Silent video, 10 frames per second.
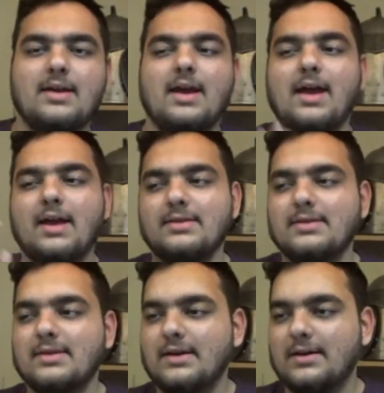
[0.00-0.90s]

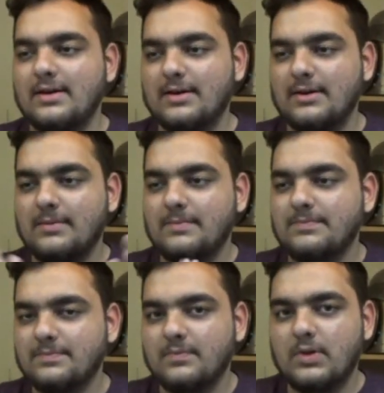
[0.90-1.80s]
And
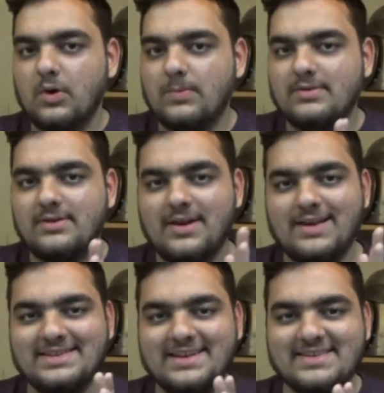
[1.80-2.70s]
hope to see you
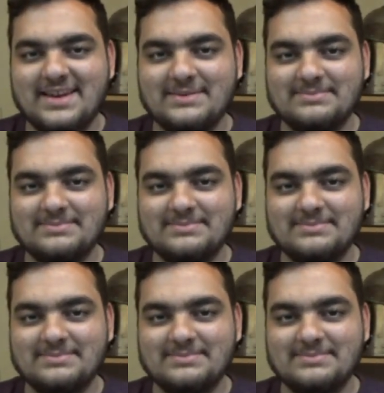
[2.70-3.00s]
guys next time.